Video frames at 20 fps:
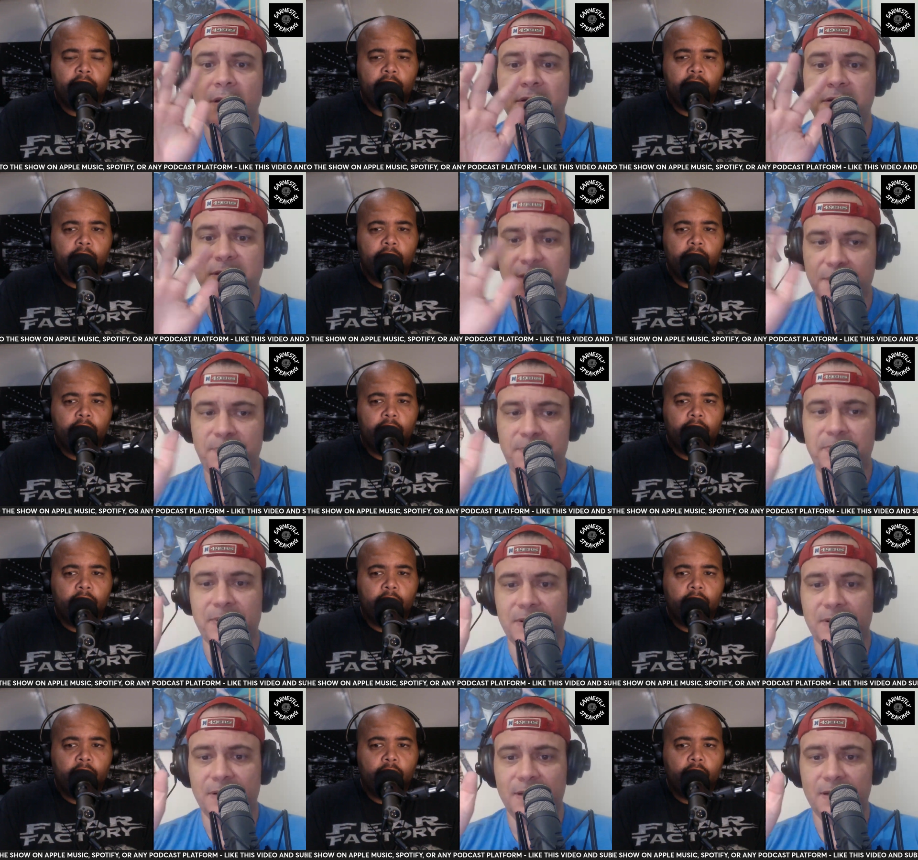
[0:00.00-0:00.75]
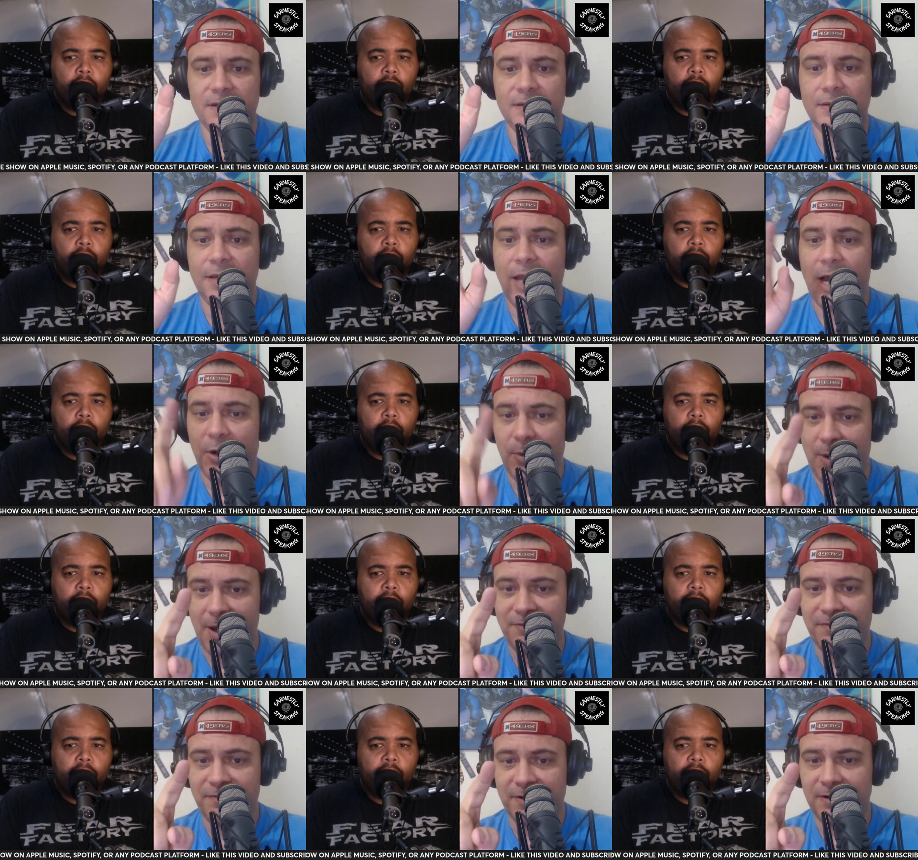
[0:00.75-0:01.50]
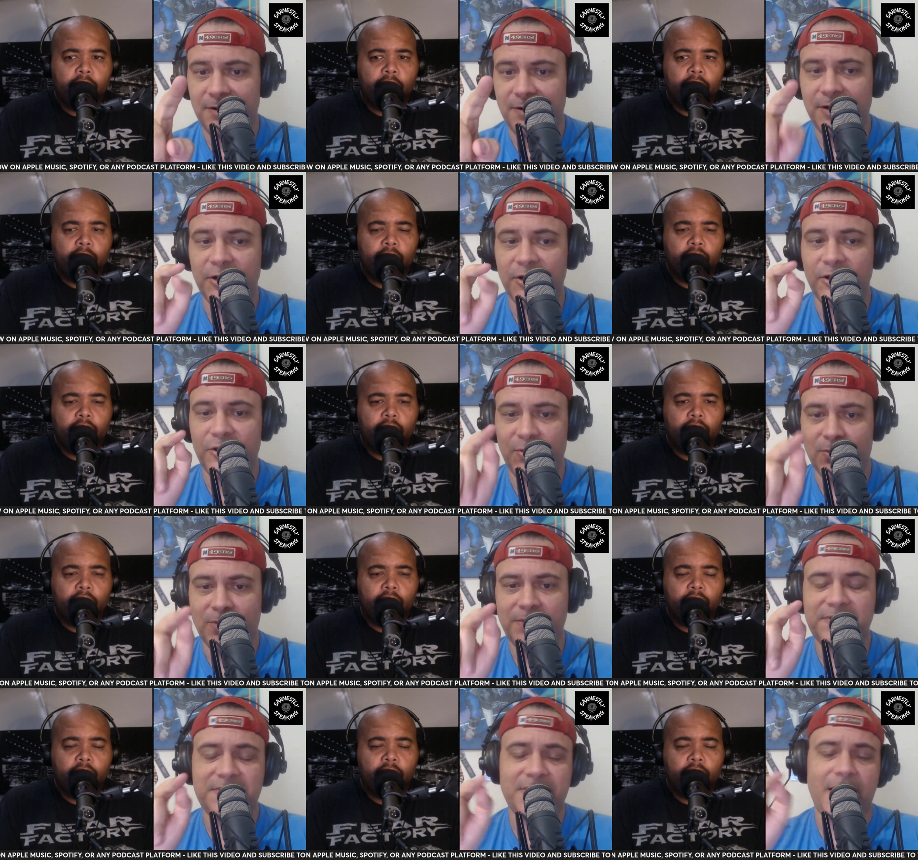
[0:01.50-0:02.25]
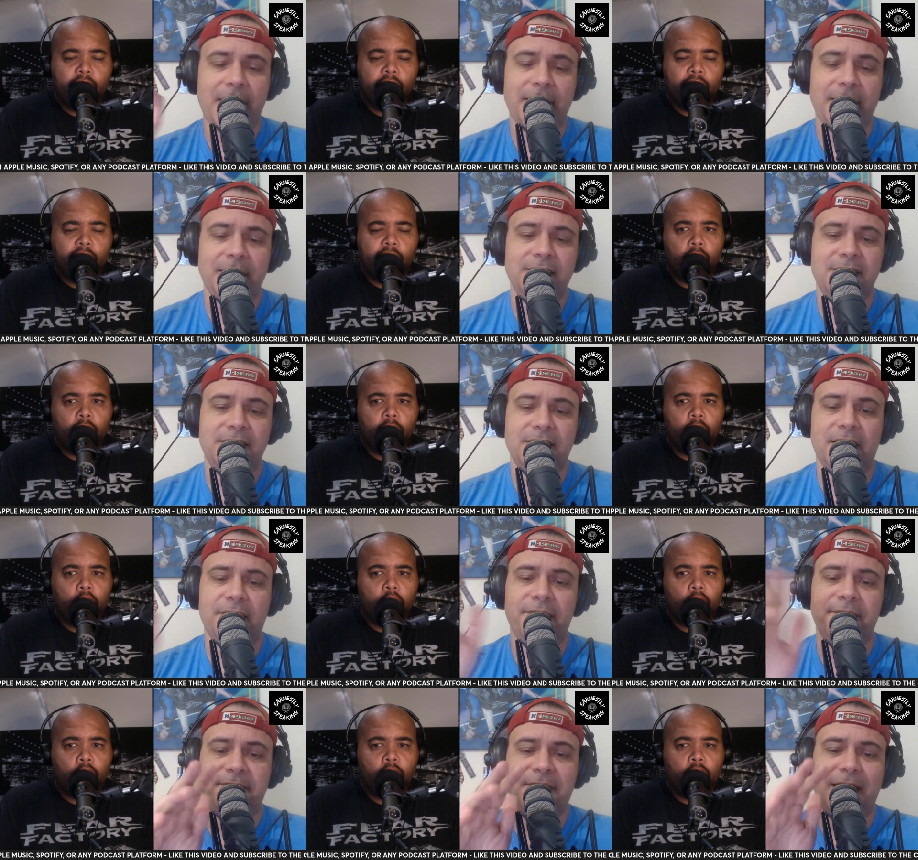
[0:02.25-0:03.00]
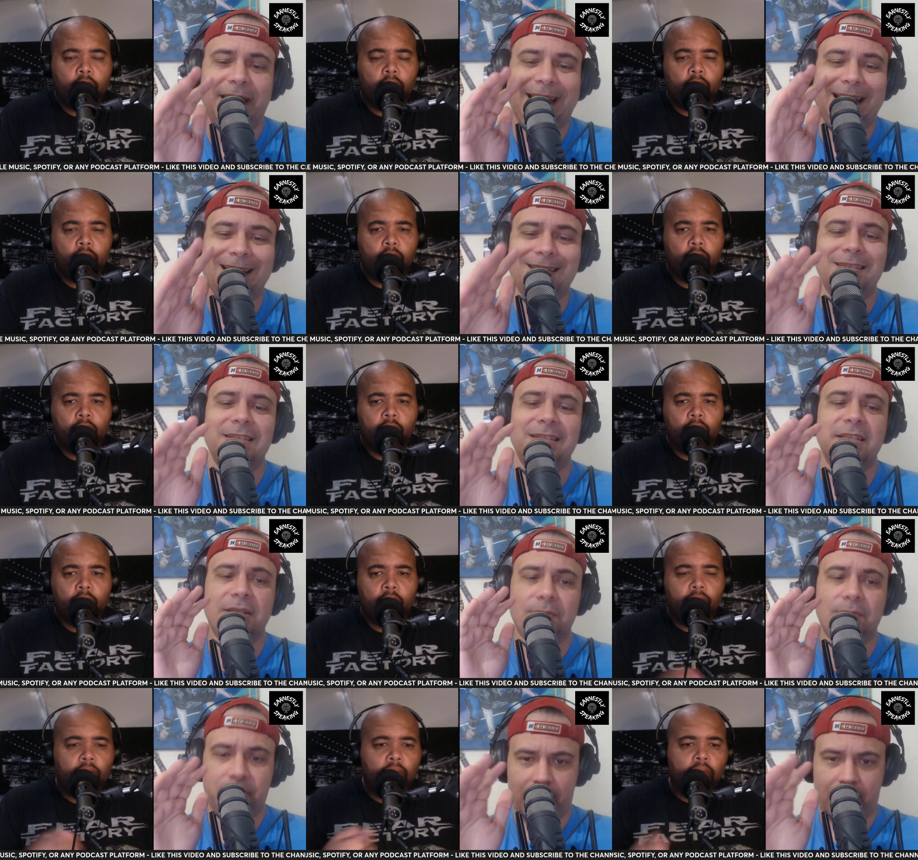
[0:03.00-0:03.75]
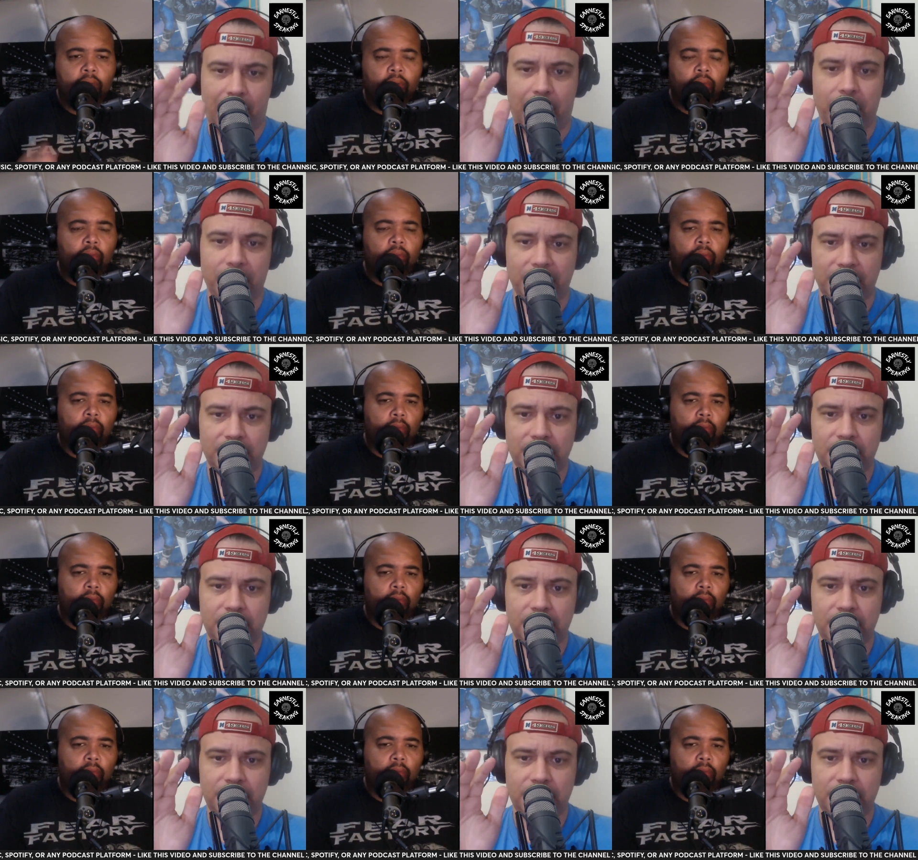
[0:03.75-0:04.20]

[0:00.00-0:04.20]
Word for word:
Speaker 1: typically. However, you're citing stuff that isn't the problem.